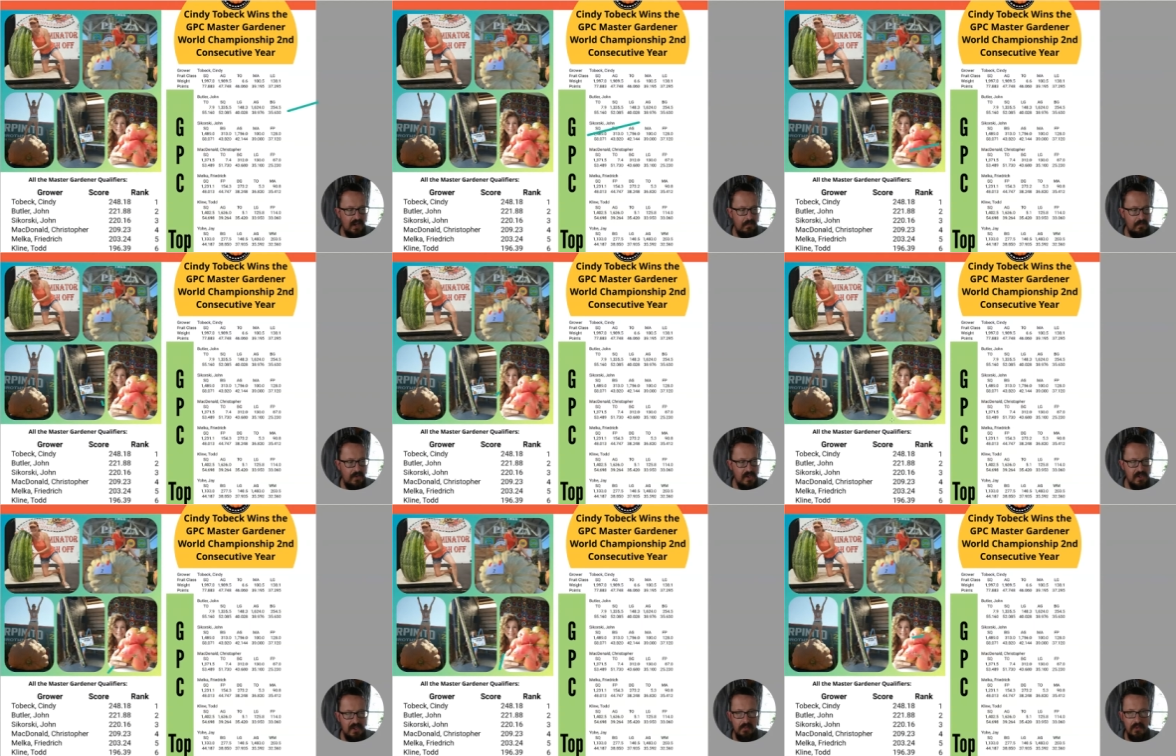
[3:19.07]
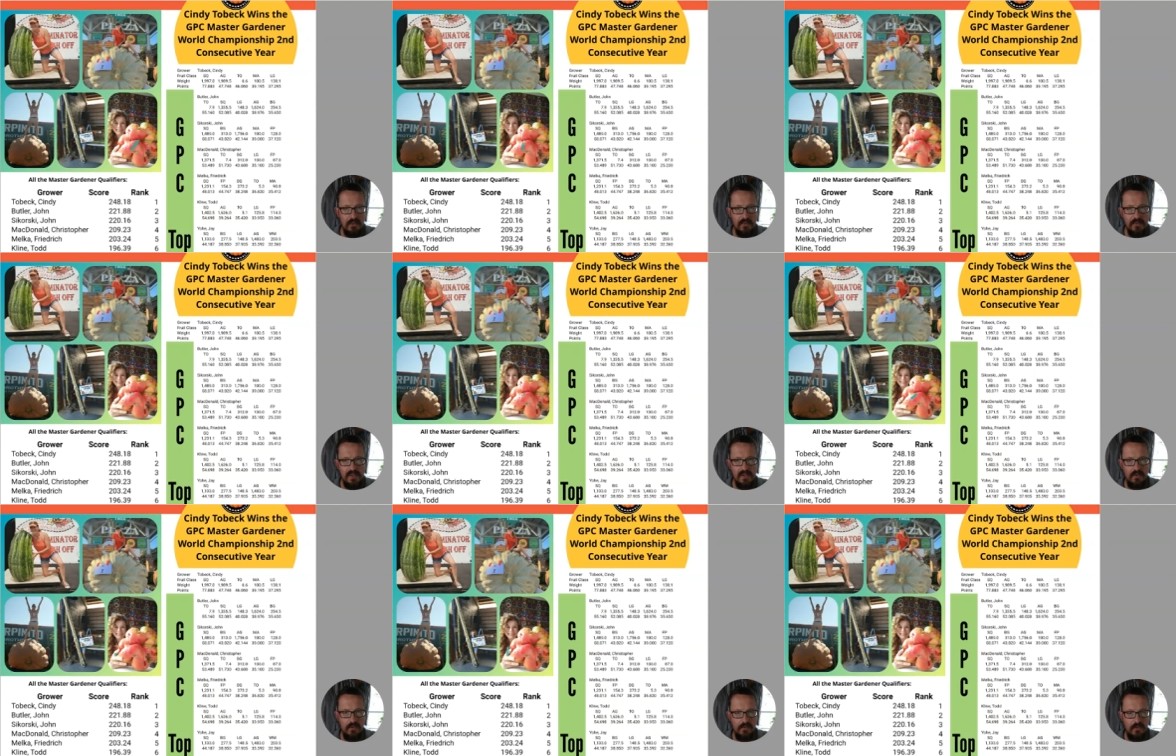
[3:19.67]
vegetables
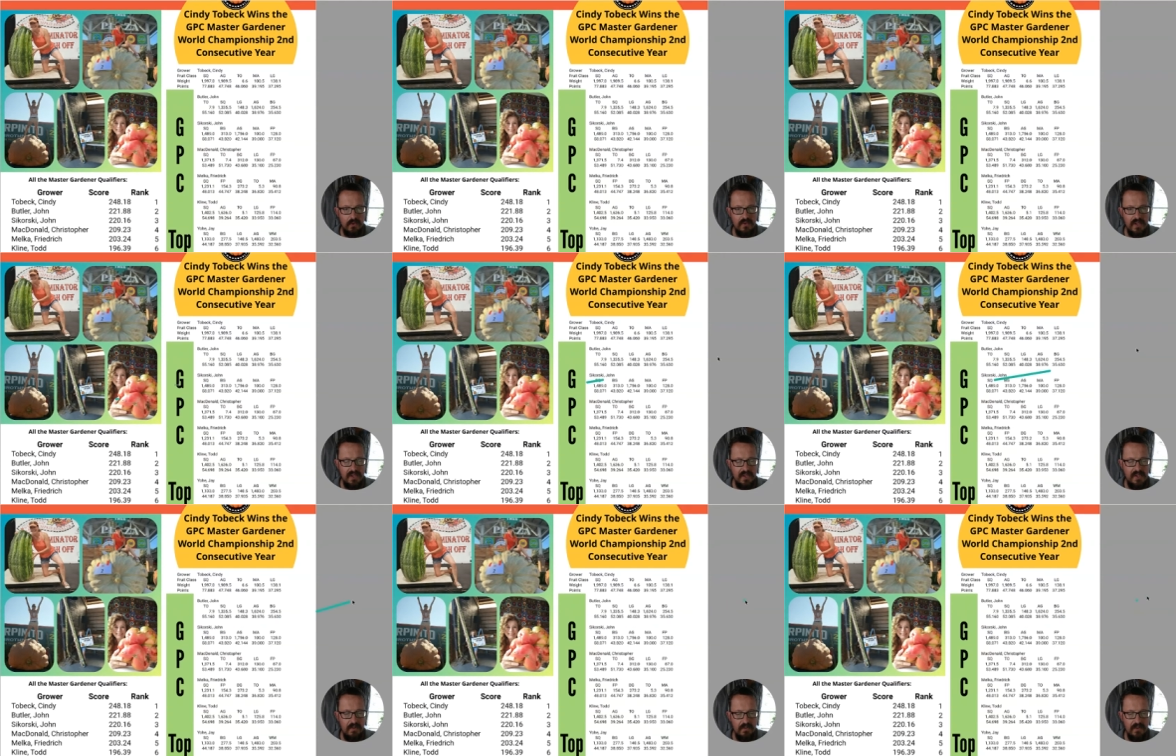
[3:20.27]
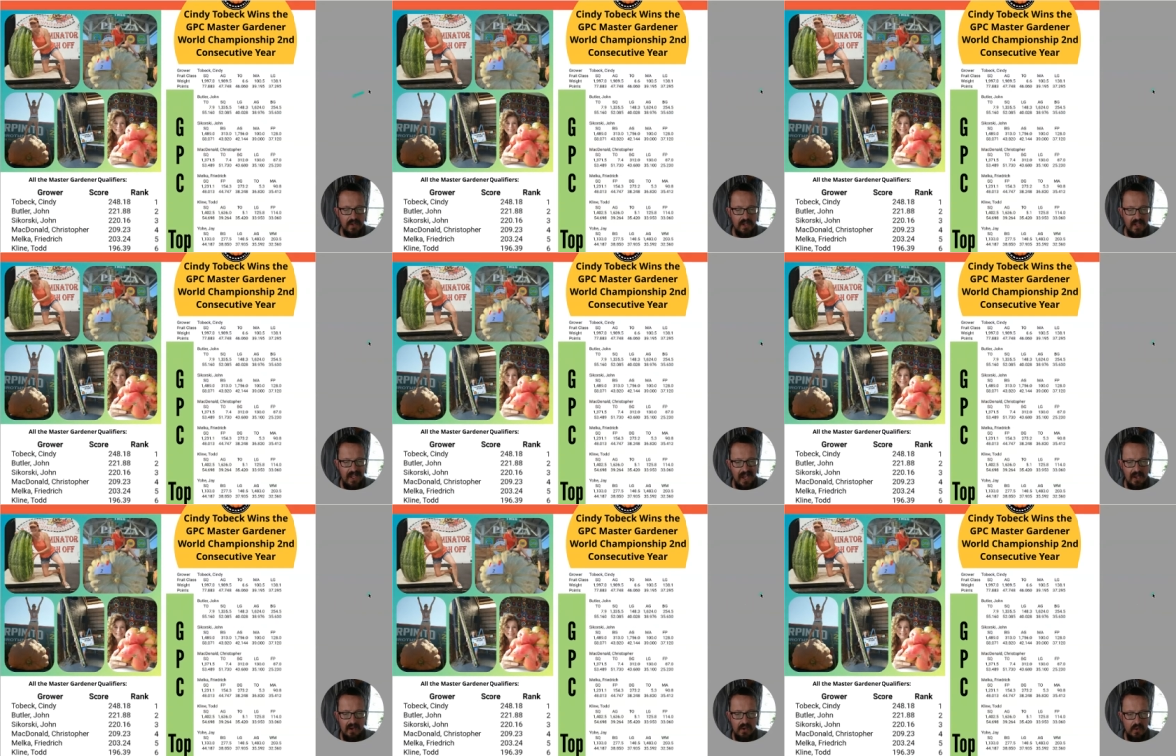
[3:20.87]
or fruit in different
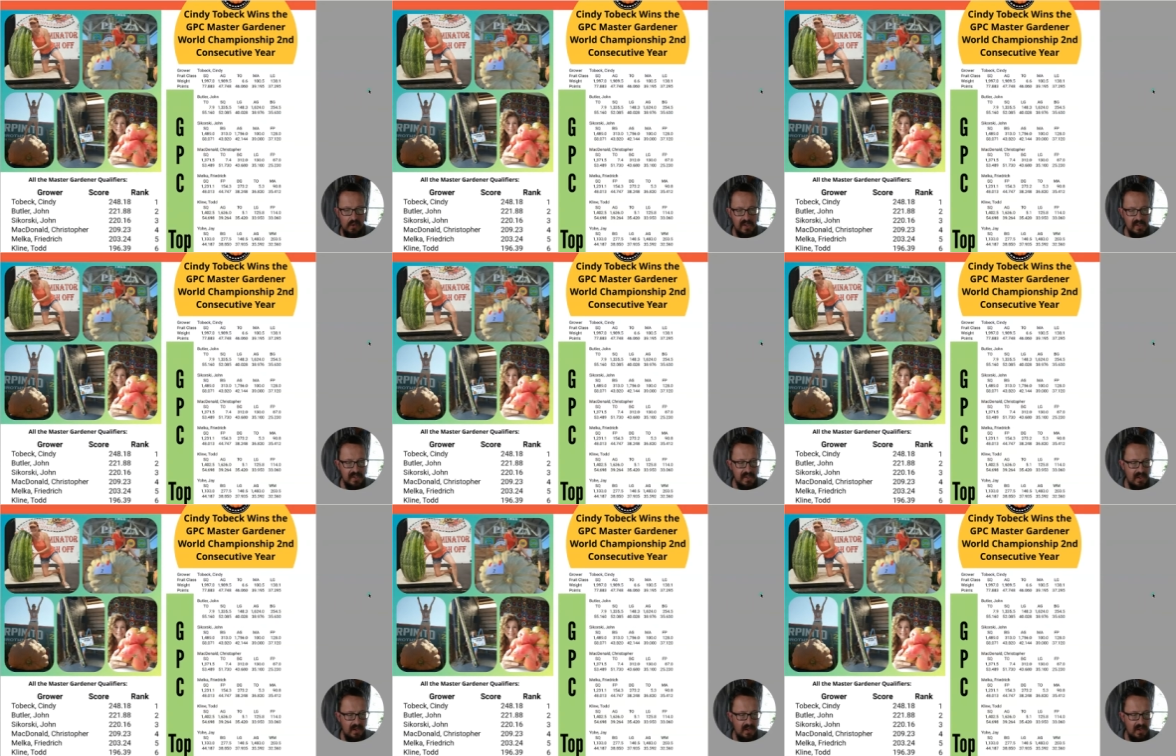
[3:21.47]
categories.